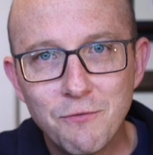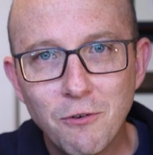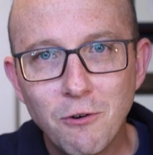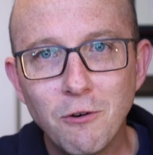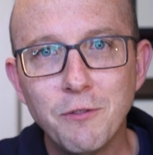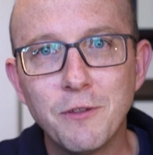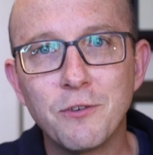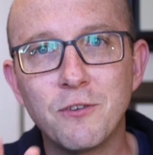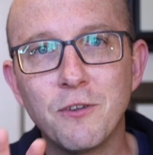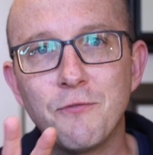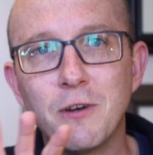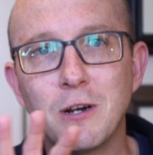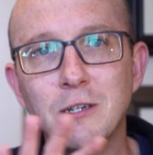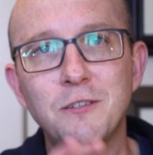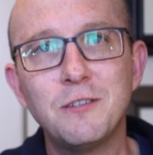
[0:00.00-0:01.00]
of all this, the
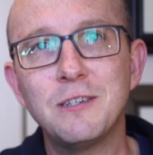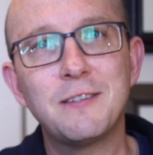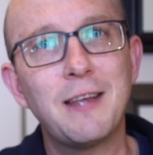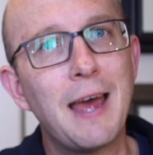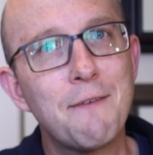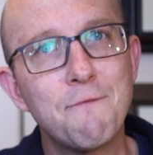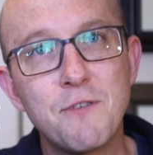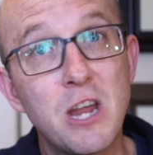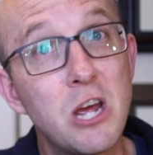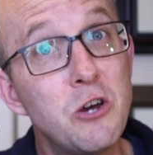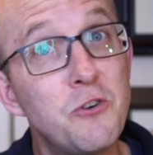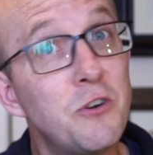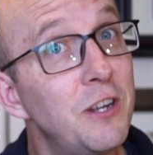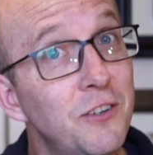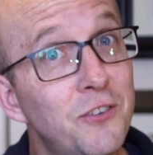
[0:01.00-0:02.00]
Pharisees have
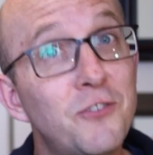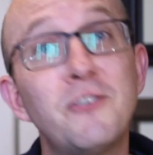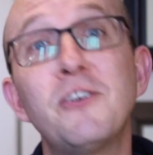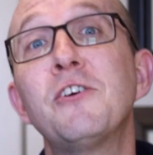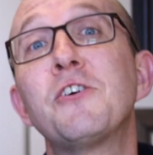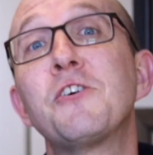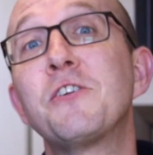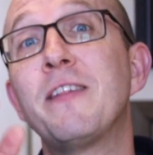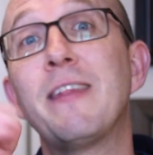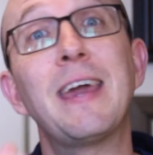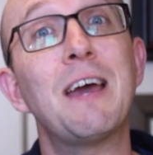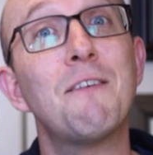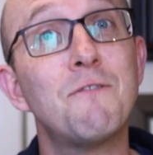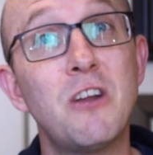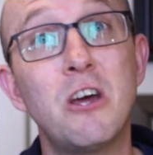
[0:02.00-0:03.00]
no concern and they
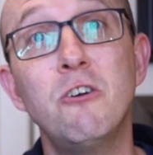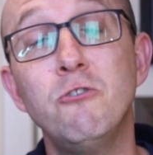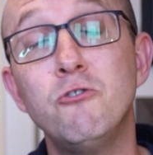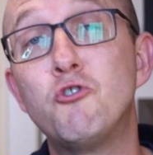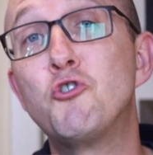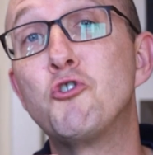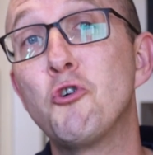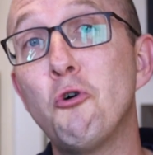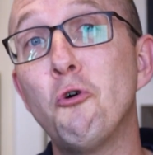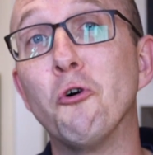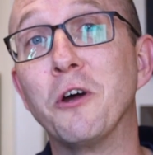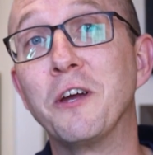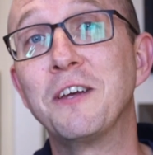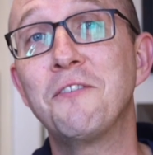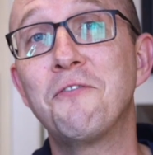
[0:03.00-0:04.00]
have no
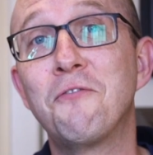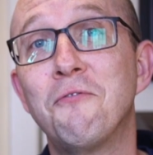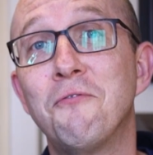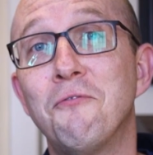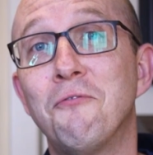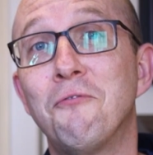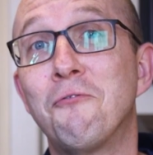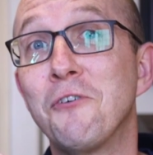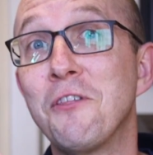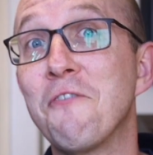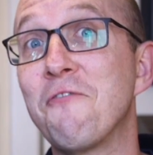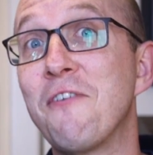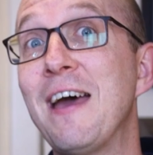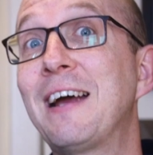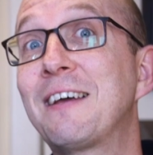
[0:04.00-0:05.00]
joy for the
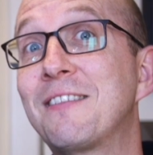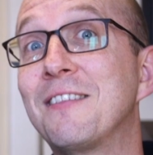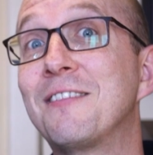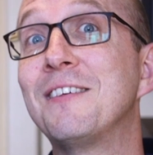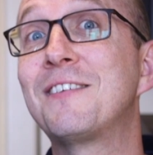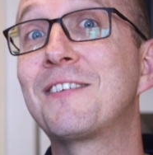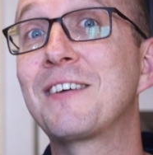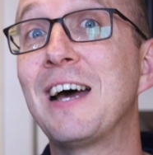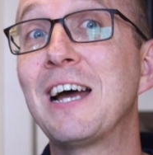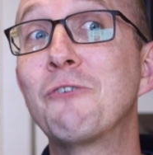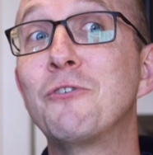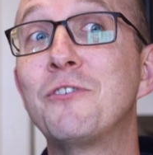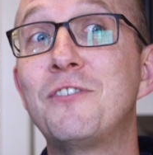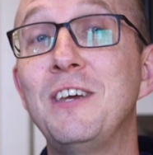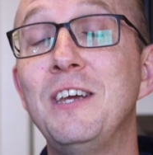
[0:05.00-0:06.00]
fact that this guy
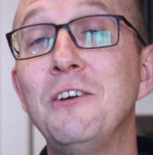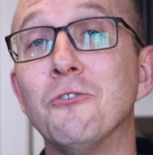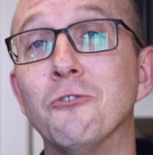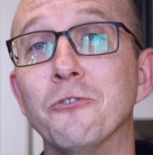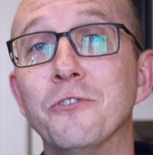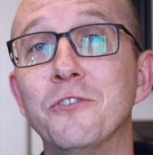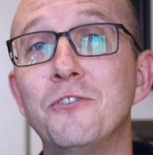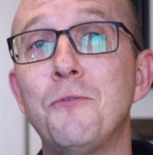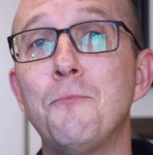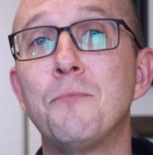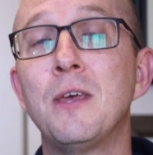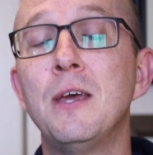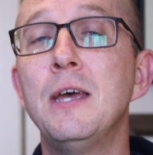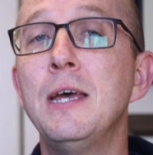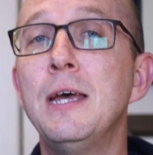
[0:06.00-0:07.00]
was healed.
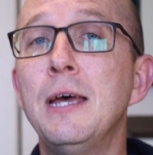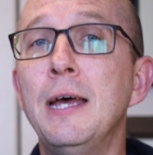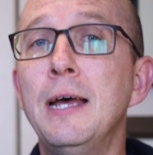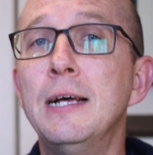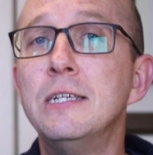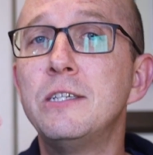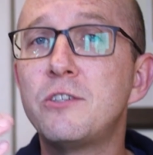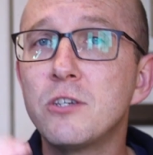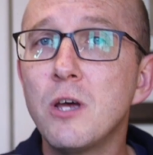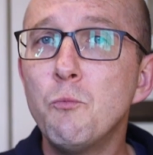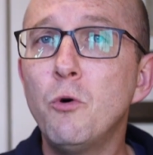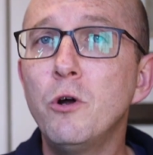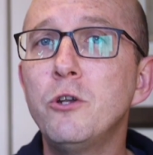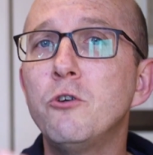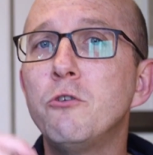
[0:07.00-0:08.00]

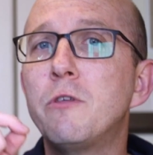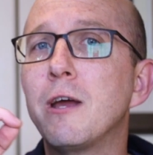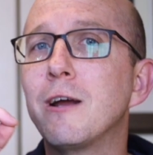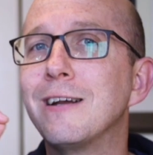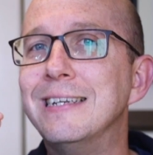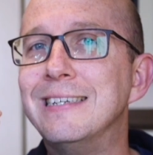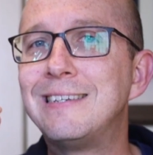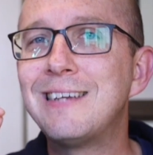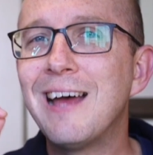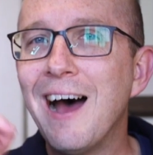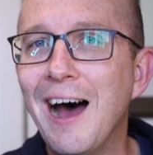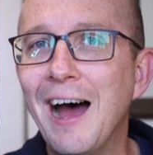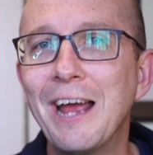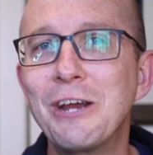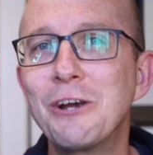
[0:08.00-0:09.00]
Someone who their
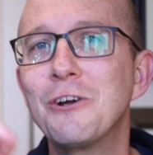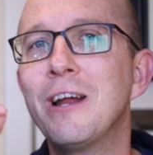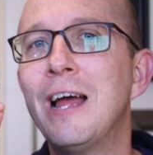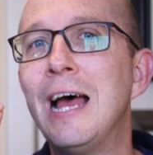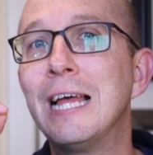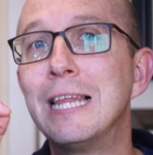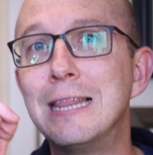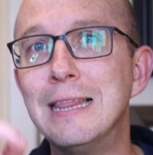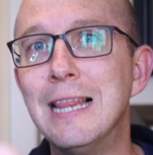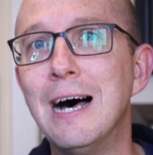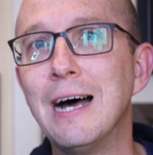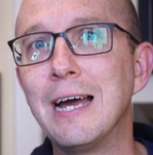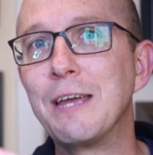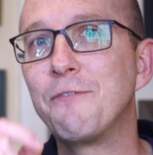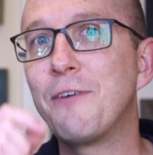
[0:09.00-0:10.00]
entire
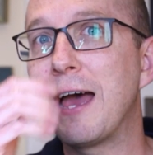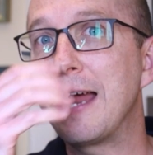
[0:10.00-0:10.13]
life